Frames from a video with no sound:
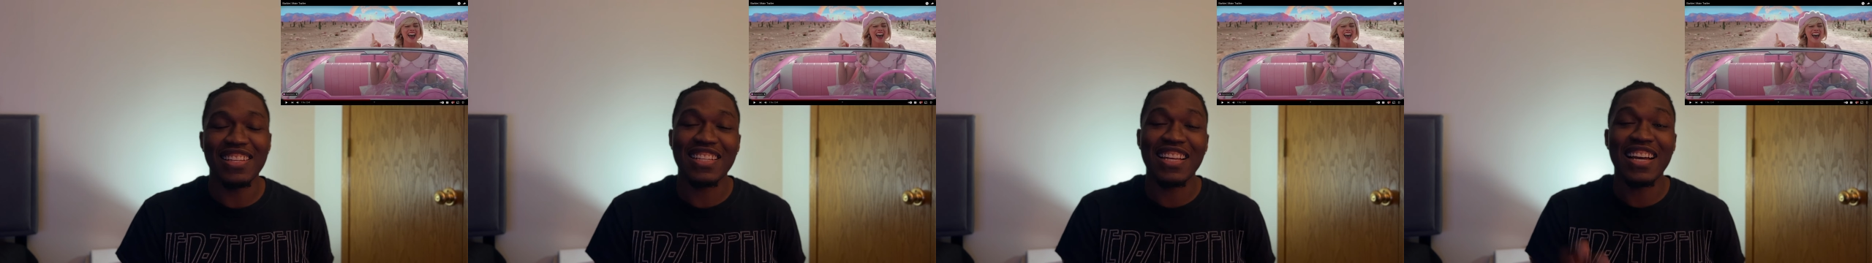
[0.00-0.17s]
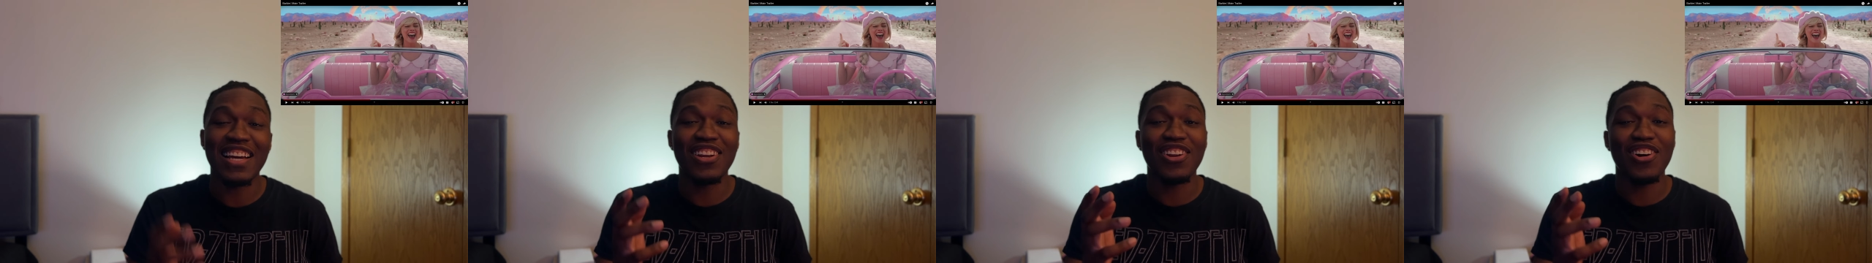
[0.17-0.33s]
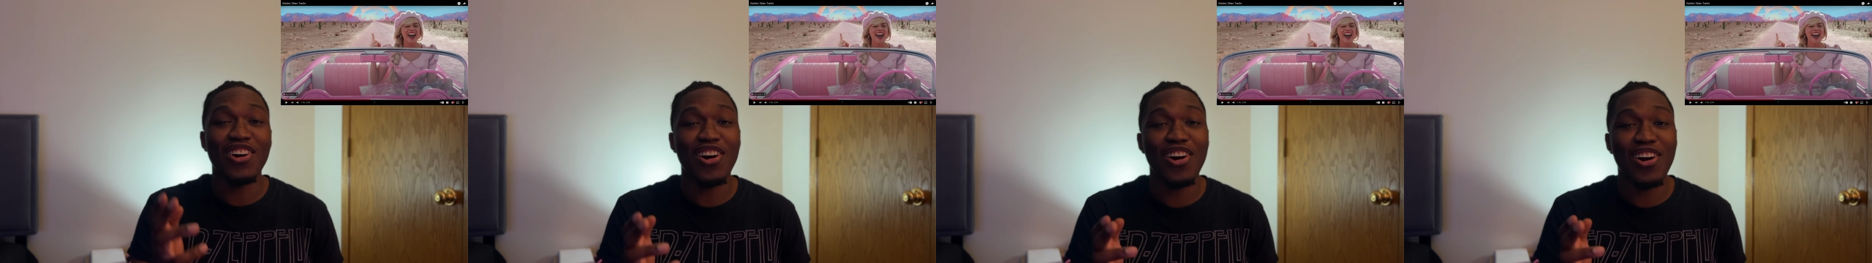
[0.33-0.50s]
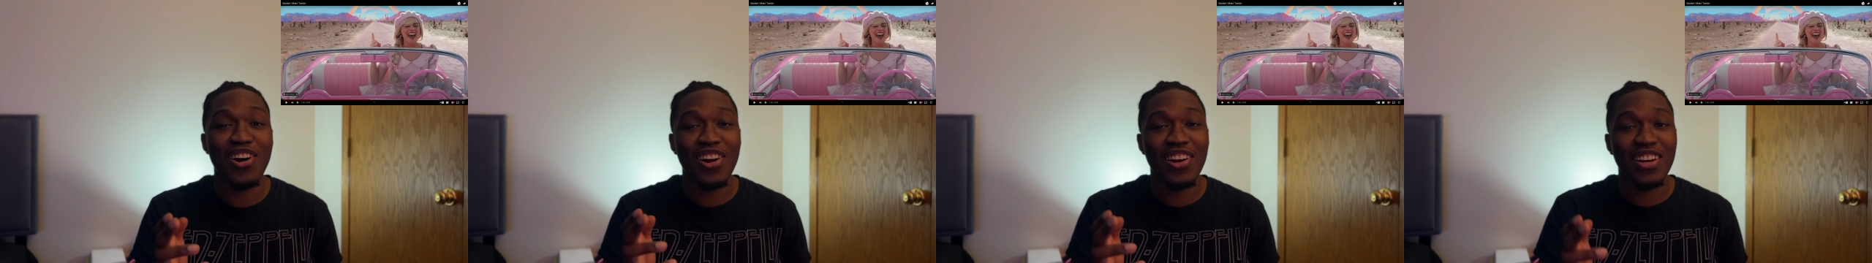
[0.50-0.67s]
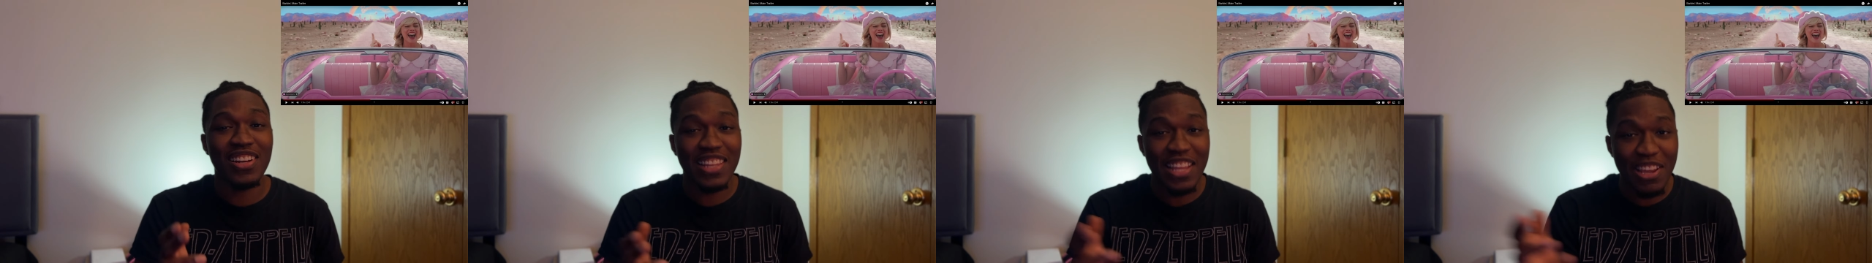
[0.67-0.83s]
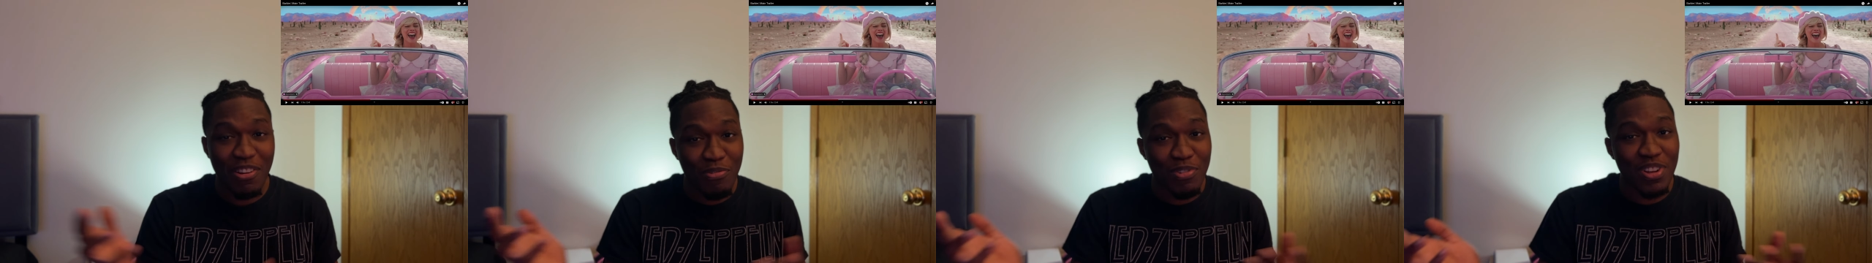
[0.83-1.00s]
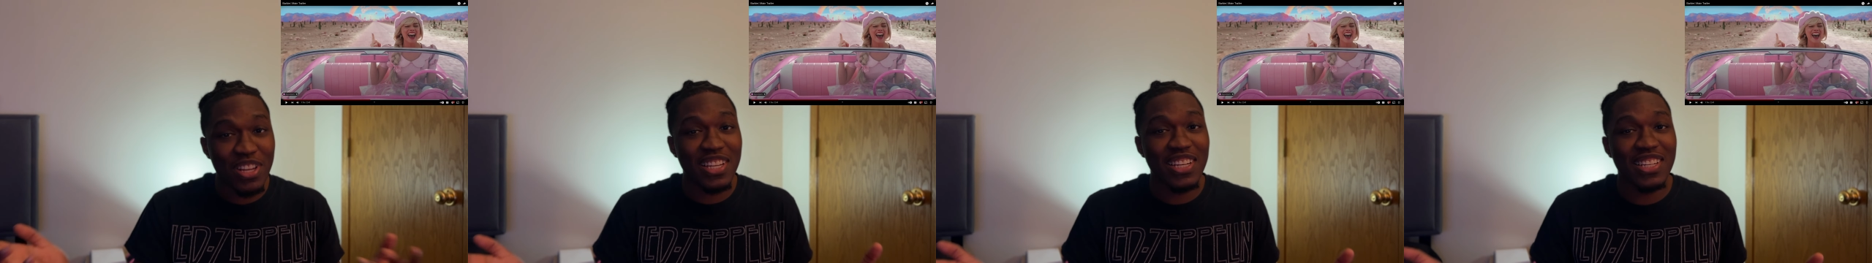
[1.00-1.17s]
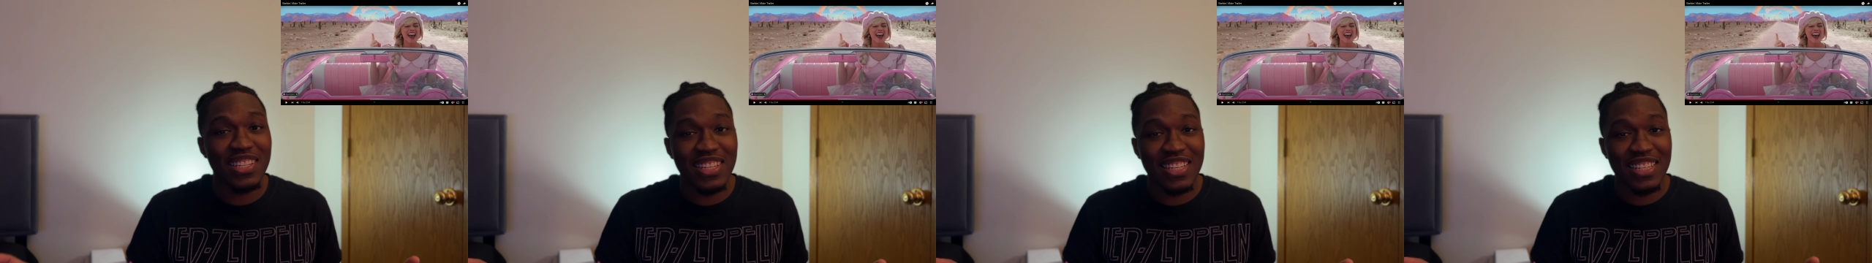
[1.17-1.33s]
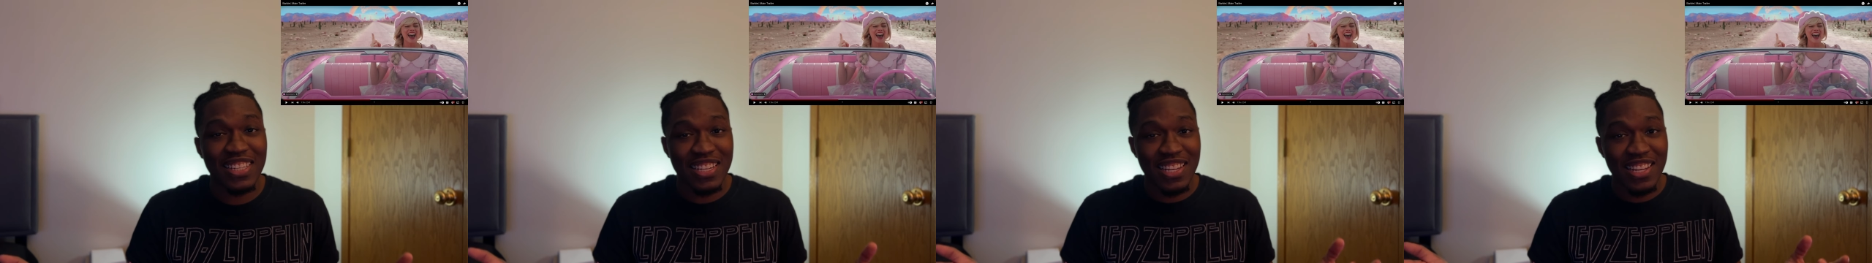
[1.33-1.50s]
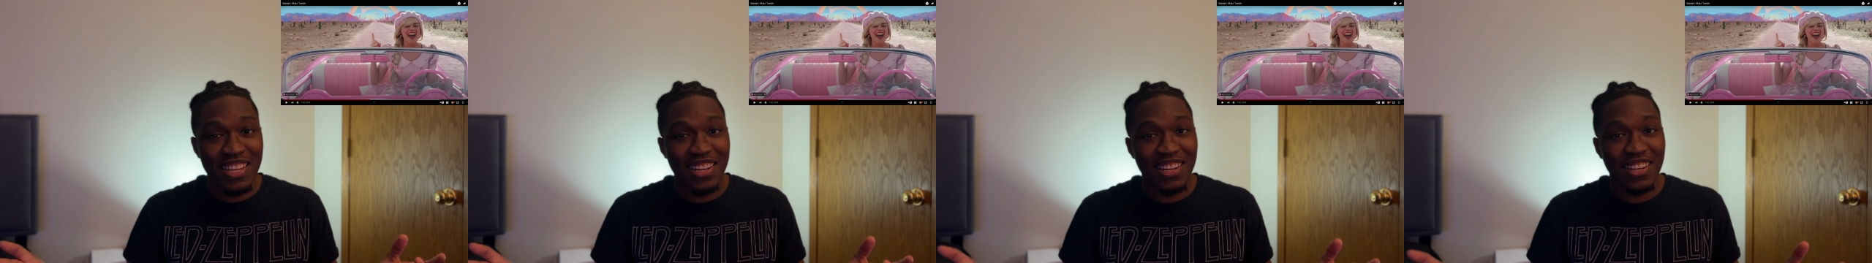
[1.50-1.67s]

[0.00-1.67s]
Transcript: kind of hard. They really just did